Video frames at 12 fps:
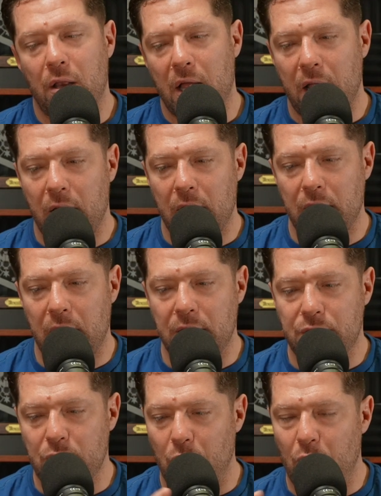Like in
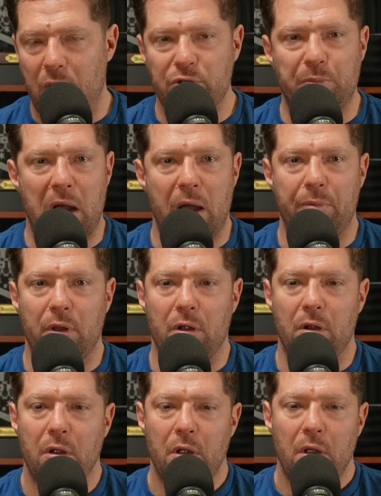school, I was popular.